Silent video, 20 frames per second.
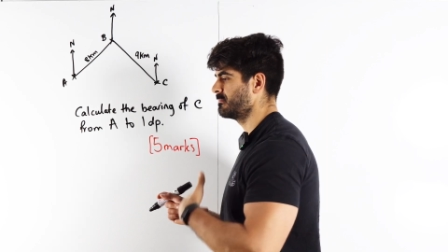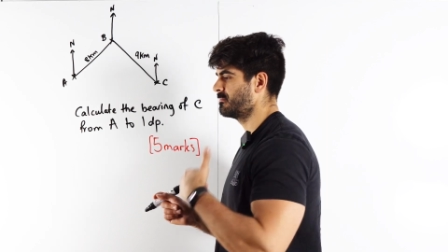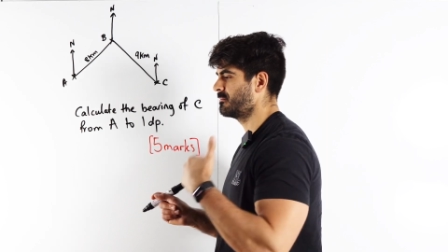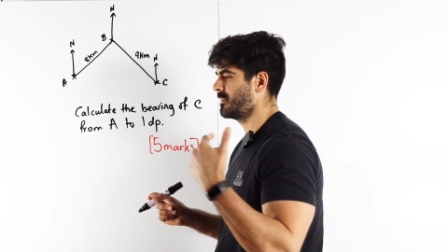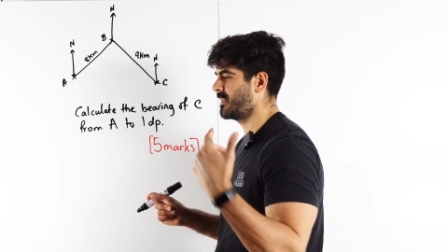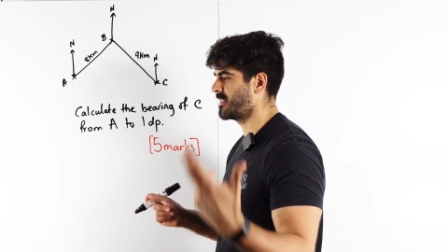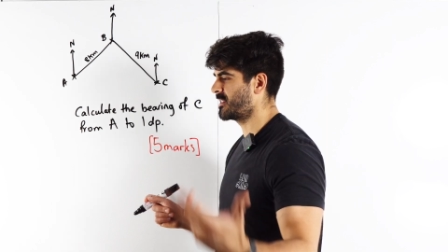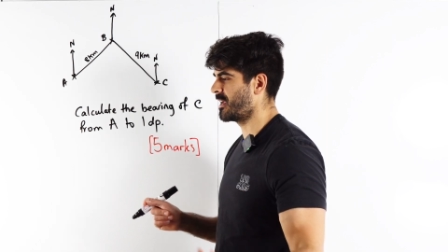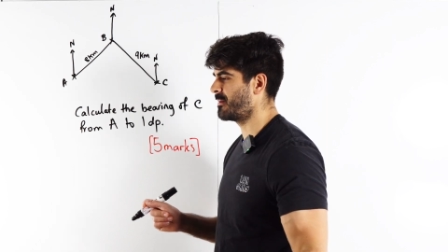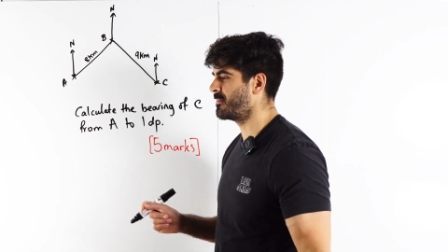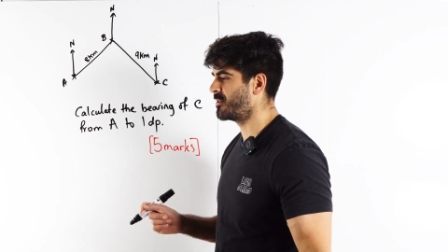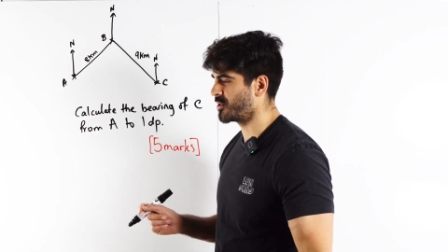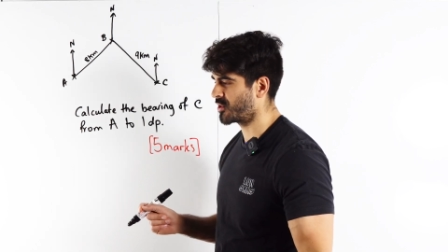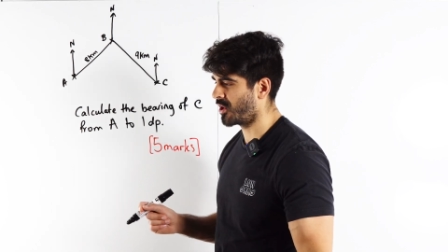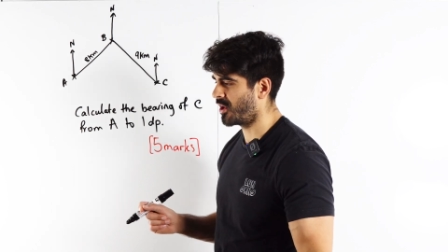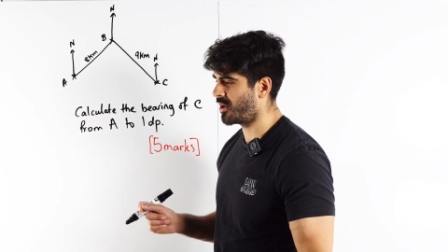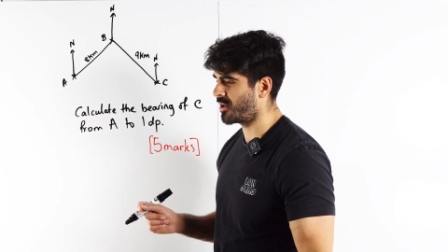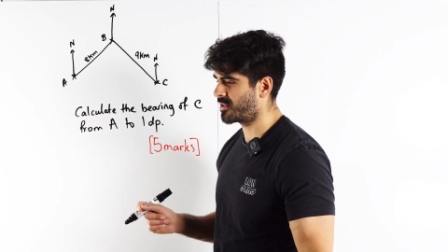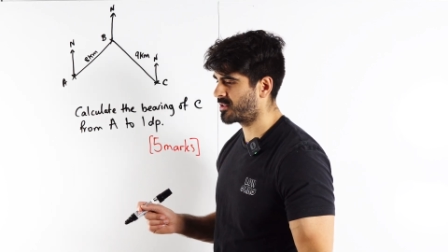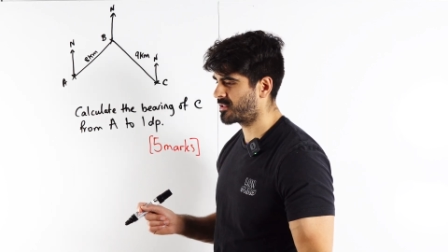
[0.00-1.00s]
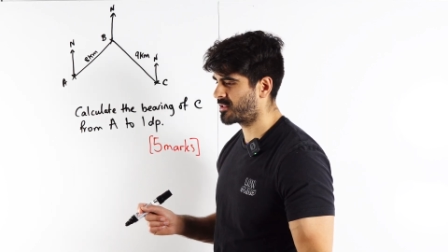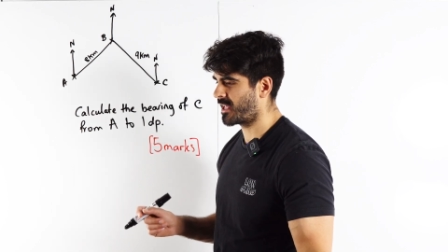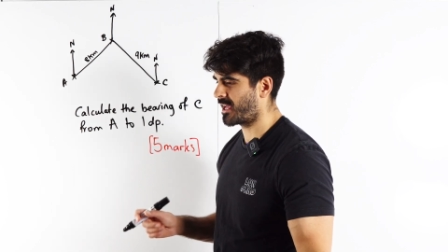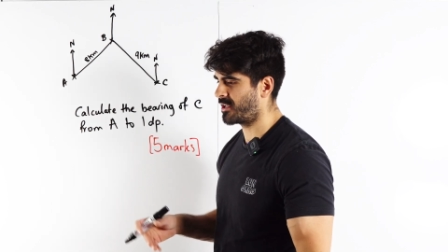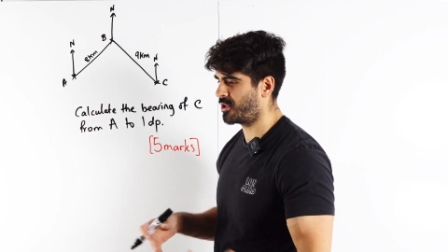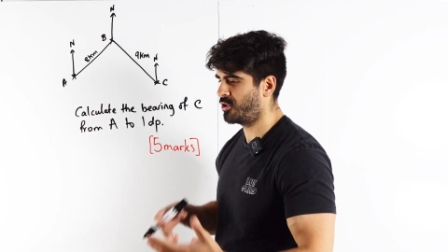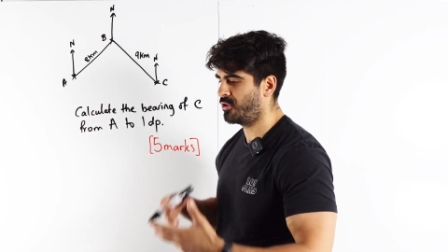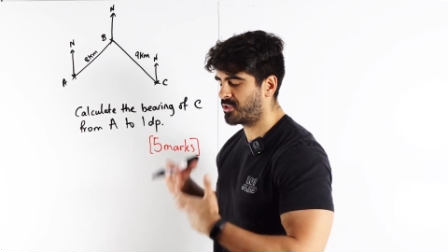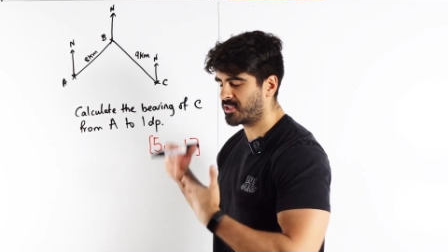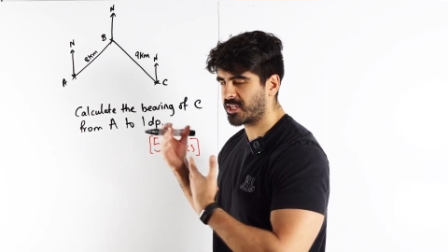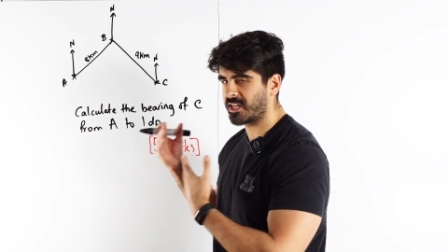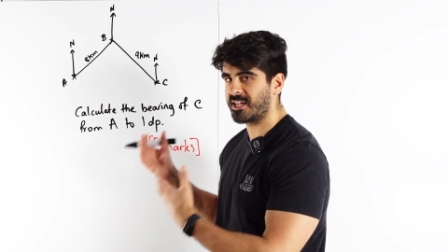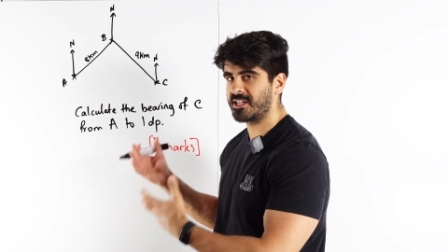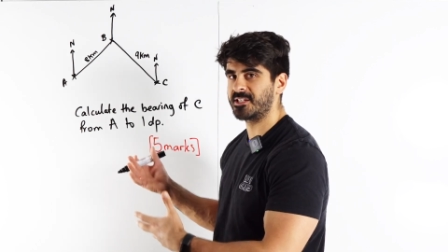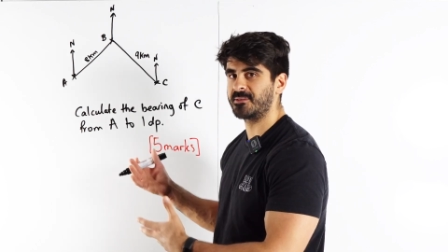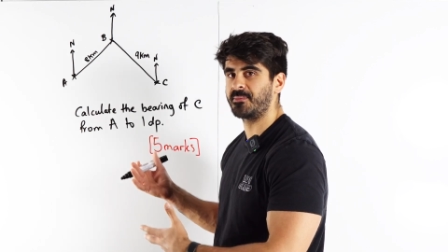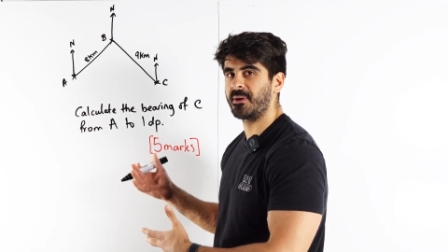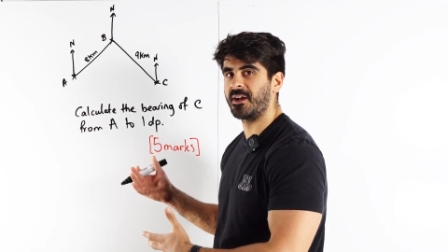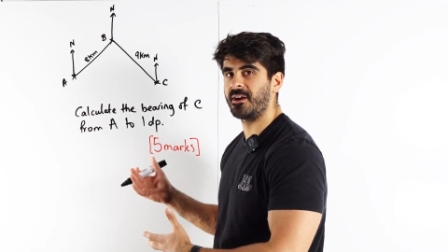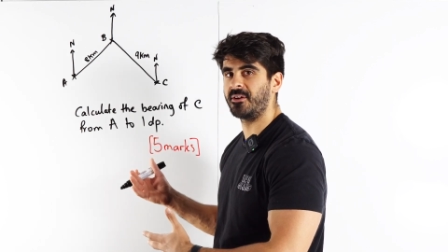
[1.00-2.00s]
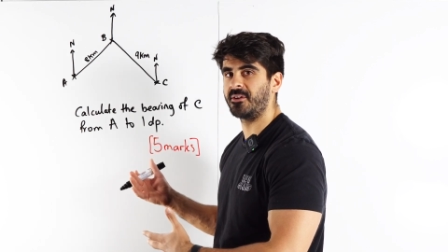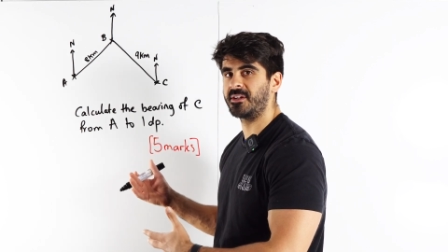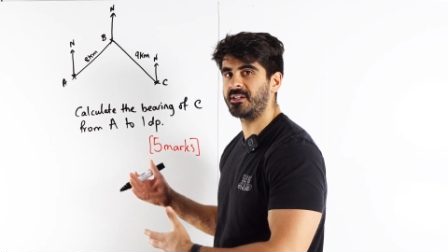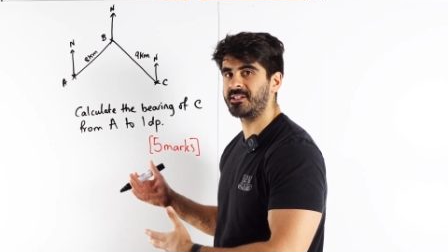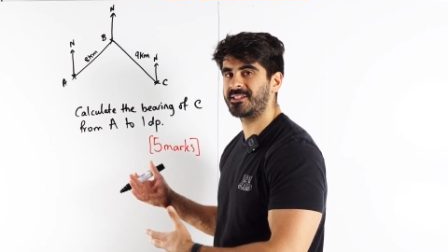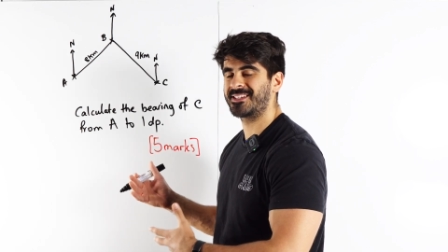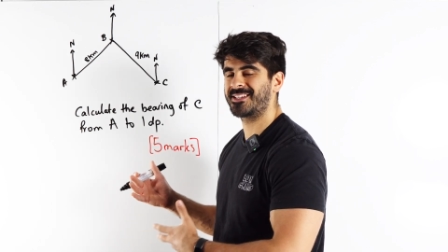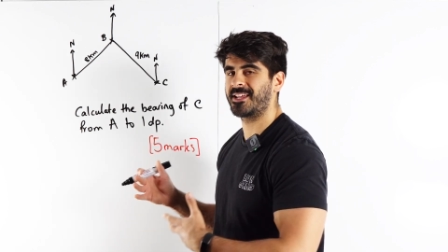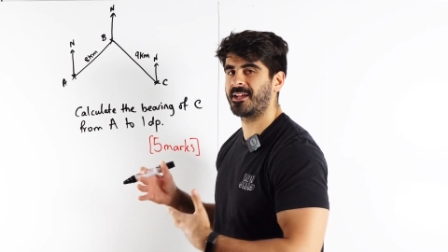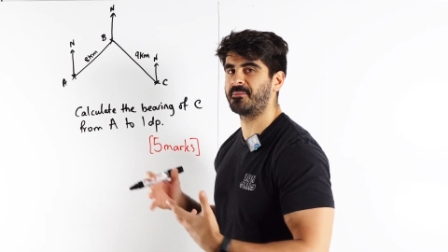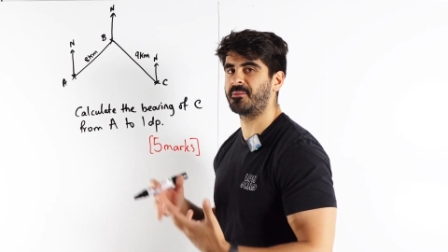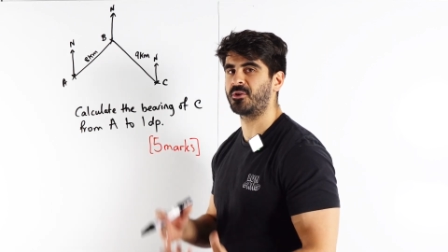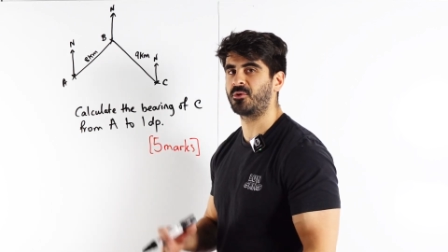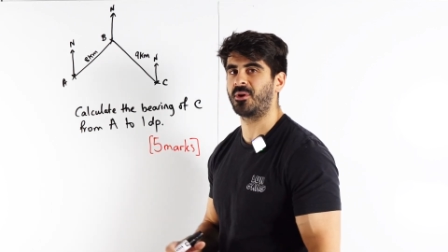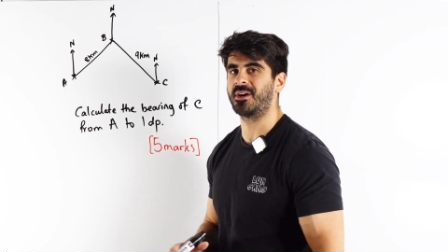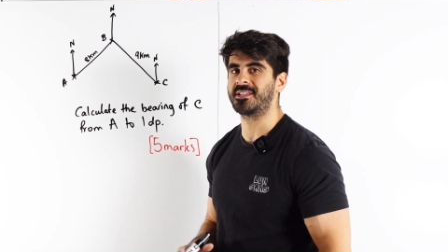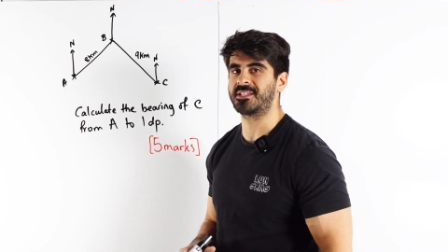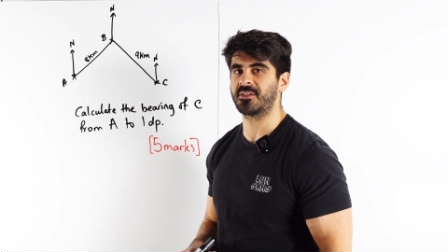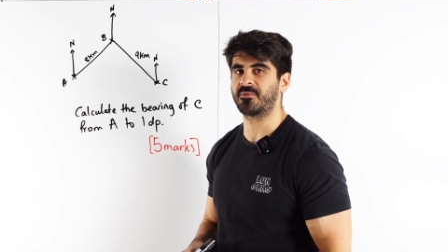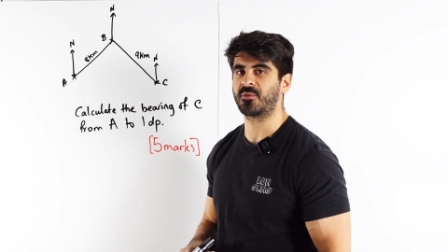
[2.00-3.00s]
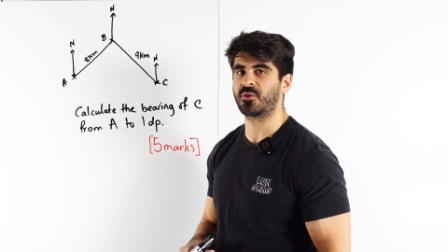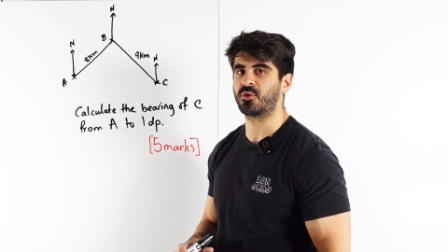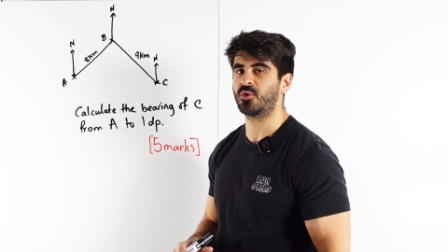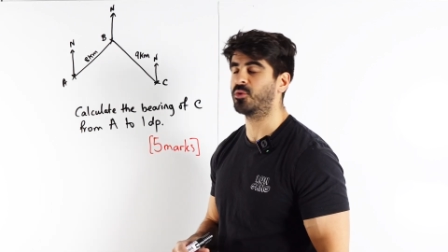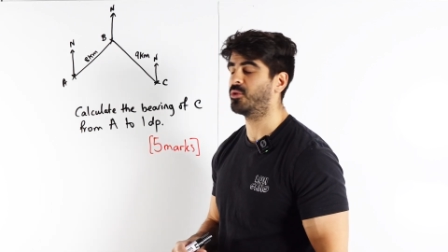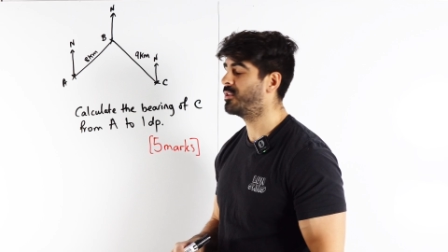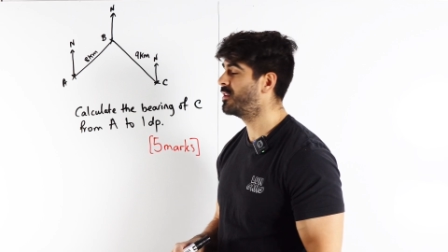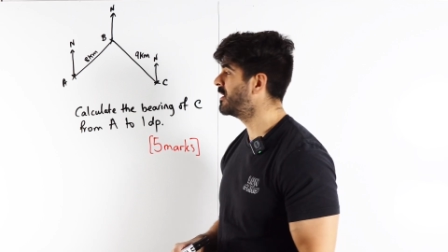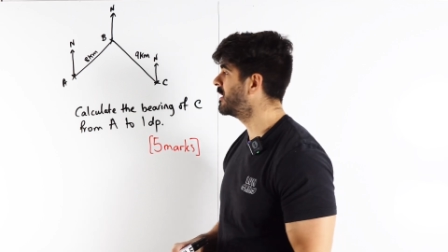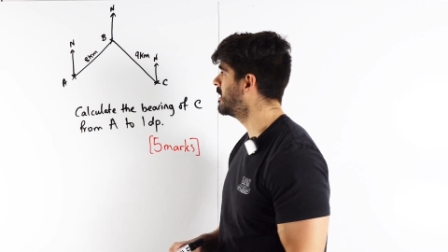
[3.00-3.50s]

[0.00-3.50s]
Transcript: examiners ask that utilize bearings can be quite difficult